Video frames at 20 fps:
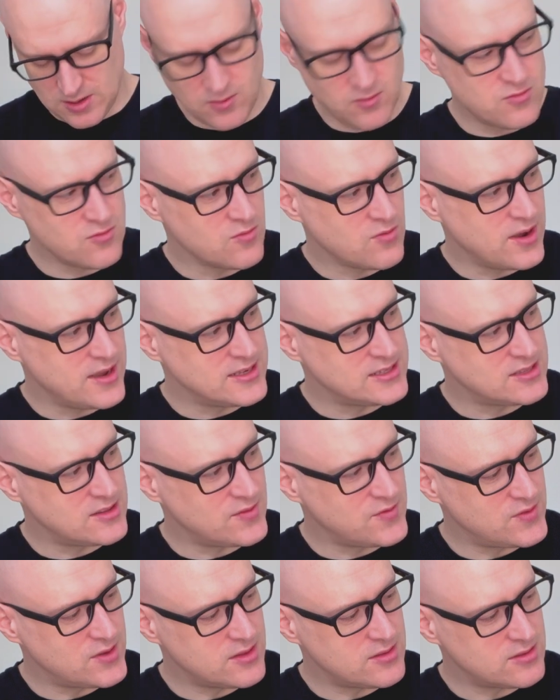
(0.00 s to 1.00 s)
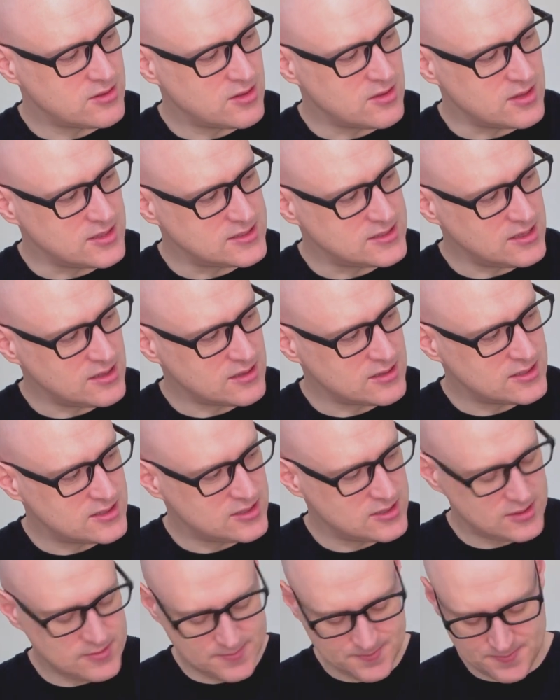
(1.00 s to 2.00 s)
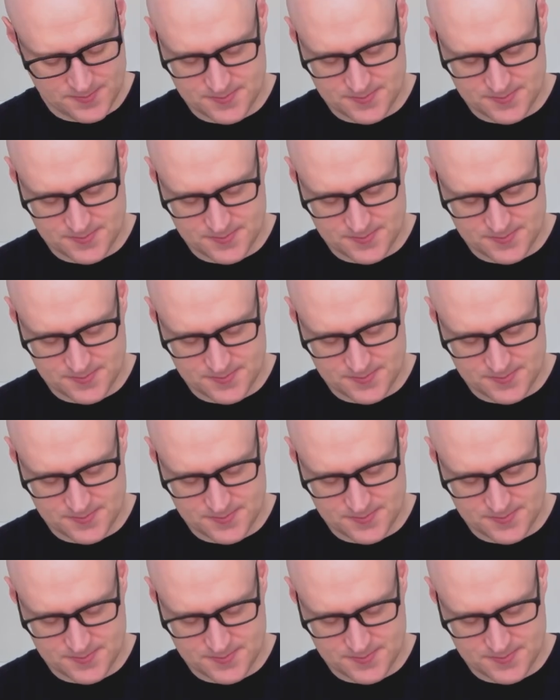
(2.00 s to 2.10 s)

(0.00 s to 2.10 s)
raise the 5th to the 6th.